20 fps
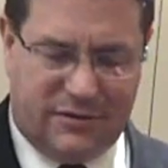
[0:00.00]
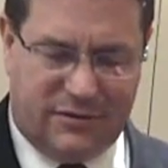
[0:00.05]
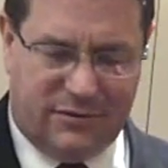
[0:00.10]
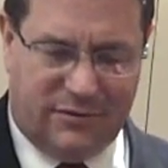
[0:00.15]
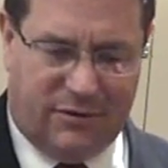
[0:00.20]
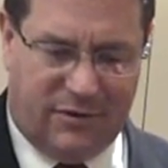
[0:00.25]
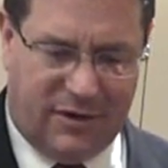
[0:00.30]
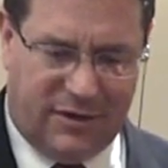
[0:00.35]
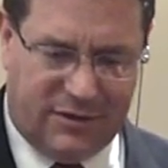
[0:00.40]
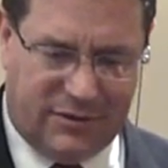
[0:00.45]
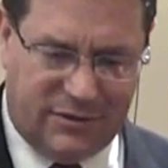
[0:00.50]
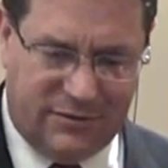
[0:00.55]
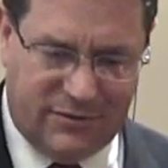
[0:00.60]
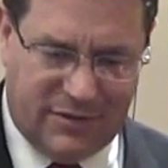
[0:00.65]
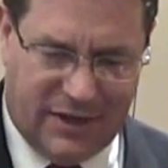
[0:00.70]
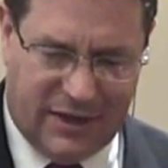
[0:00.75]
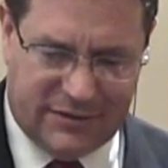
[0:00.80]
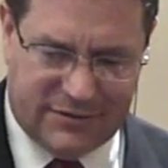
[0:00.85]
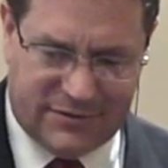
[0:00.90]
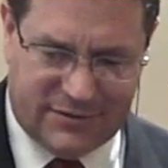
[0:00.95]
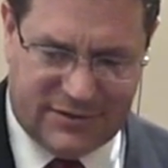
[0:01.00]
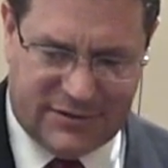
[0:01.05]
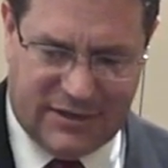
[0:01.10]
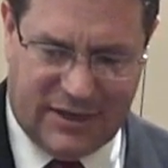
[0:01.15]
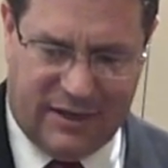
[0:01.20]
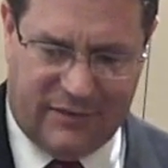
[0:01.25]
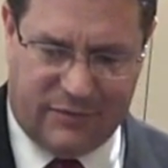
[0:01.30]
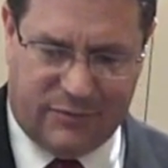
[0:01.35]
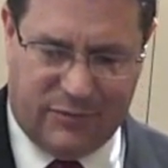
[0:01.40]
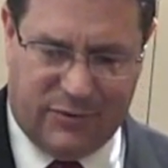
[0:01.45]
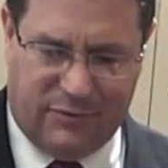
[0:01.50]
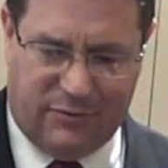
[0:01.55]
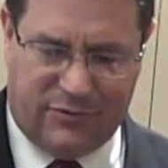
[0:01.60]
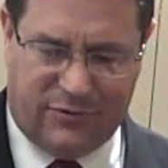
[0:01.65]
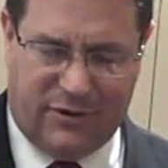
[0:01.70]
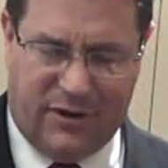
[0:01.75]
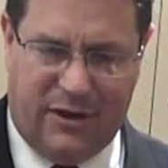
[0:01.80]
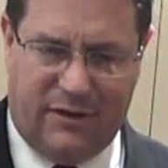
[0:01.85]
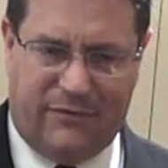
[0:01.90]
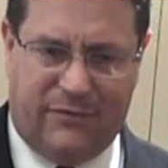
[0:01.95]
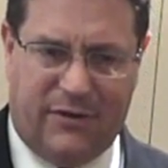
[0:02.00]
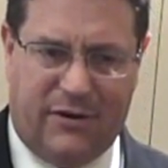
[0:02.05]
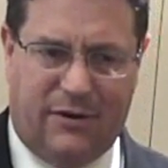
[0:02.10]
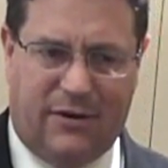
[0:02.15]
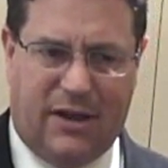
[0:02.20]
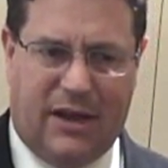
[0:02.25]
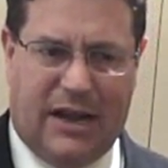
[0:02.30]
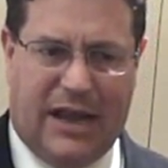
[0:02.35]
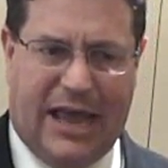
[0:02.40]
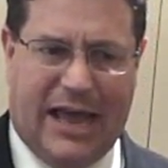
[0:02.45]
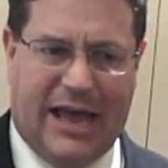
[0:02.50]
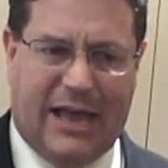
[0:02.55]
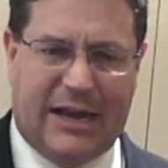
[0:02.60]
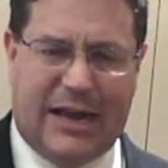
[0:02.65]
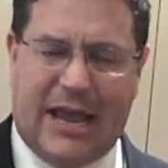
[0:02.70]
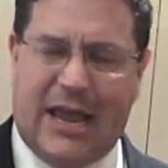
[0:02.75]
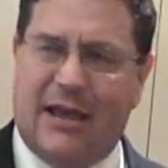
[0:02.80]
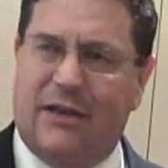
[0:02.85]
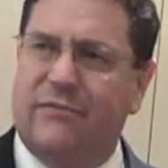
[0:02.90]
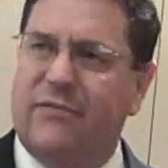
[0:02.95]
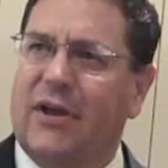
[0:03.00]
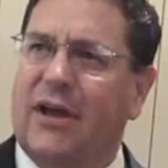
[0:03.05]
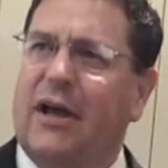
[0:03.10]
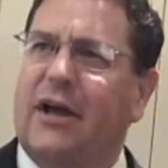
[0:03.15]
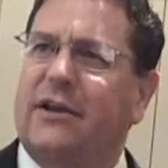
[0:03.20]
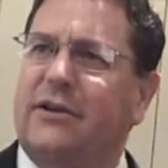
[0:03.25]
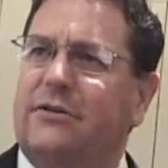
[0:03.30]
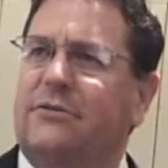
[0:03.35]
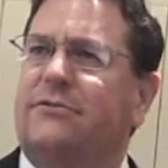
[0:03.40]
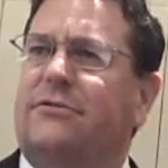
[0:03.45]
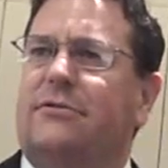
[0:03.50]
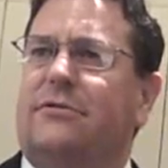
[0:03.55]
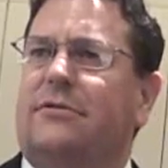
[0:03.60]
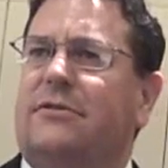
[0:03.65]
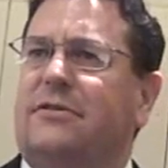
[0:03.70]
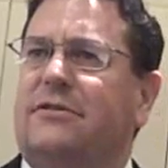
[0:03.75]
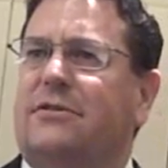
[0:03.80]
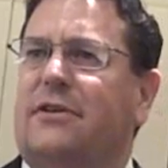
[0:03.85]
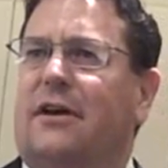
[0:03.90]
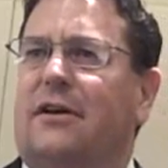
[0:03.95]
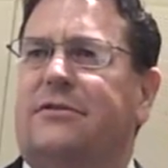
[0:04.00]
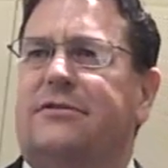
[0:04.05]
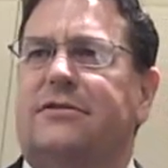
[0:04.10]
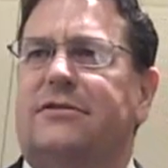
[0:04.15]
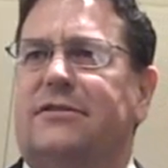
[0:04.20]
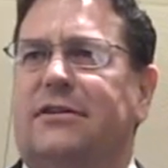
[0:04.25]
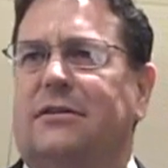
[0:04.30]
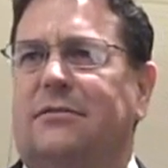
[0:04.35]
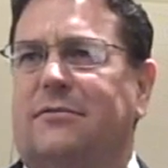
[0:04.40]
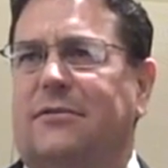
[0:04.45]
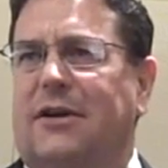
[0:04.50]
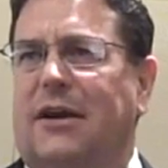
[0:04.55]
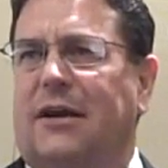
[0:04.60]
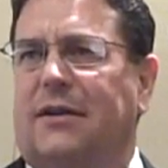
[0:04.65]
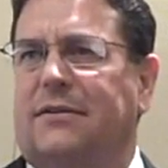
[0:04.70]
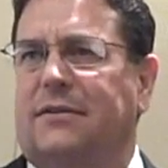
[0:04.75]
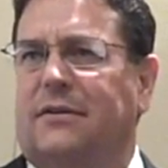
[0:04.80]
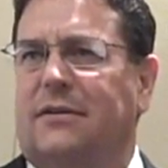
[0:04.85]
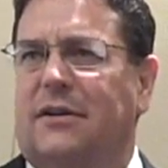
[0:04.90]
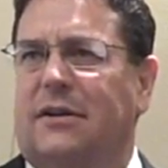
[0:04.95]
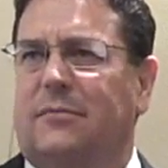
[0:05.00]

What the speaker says: the story in 2007, we were trying to figure out how to add value to the discussions that were out there.